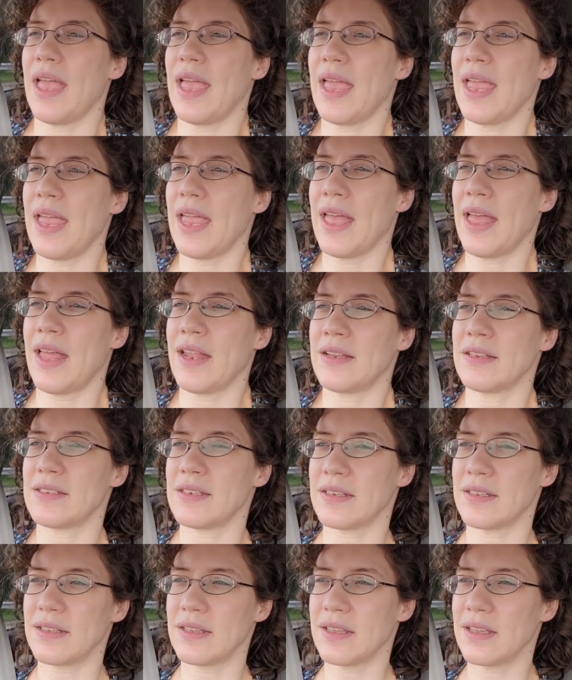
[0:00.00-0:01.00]

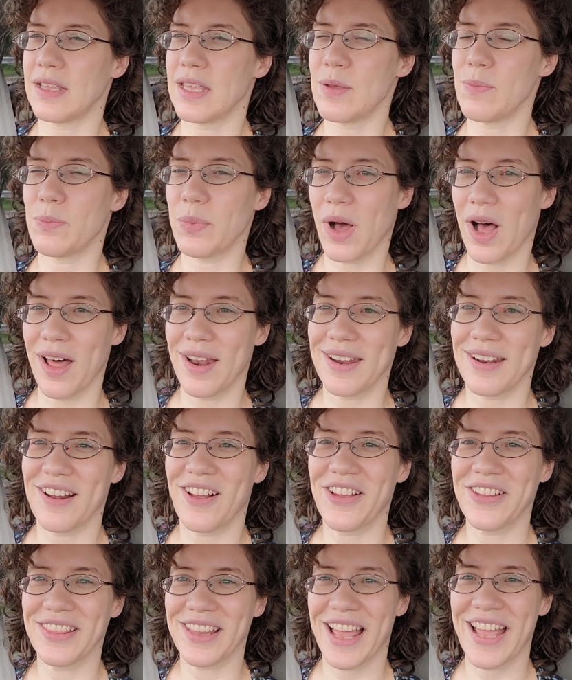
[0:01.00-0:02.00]
And he bought it
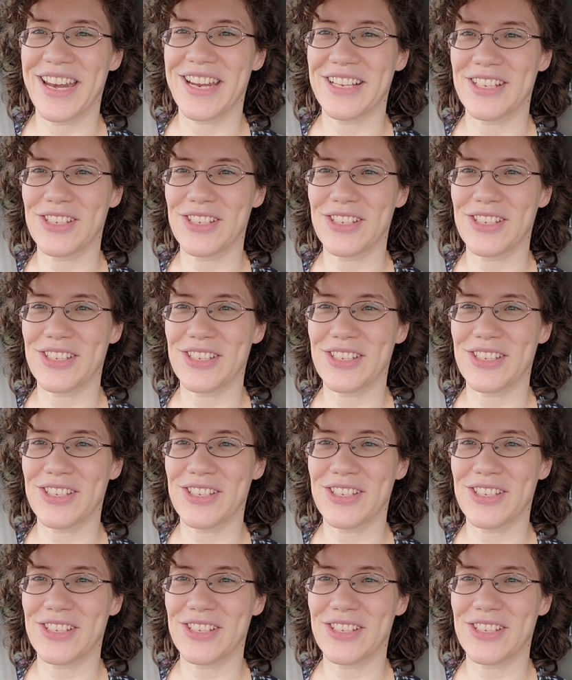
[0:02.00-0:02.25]
online at